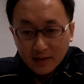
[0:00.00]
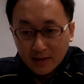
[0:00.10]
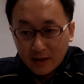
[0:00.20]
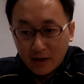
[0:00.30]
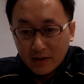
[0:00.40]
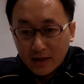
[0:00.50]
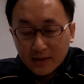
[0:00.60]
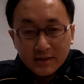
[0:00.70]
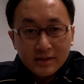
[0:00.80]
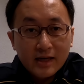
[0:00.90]
Now, I
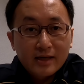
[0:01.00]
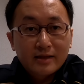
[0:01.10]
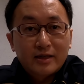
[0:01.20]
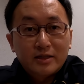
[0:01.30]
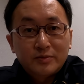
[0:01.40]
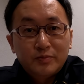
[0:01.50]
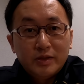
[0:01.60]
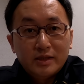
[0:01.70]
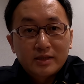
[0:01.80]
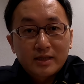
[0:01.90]
understand there have
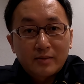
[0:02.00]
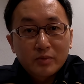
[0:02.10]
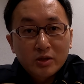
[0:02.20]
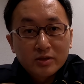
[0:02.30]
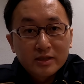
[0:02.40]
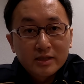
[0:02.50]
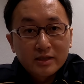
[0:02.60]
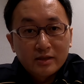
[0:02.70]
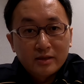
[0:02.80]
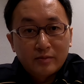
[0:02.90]
been some
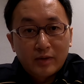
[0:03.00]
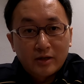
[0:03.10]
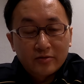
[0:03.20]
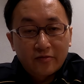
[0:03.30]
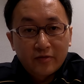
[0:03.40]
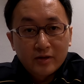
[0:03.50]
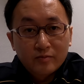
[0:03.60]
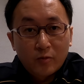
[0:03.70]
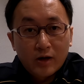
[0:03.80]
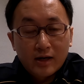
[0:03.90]
concern about
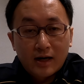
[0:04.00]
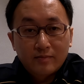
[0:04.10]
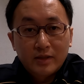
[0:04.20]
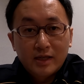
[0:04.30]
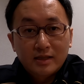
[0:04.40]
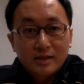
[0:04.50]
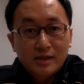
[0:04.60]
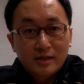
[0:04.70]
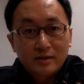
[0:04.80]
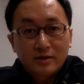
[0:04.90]
firmware updates
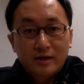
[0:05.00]
needed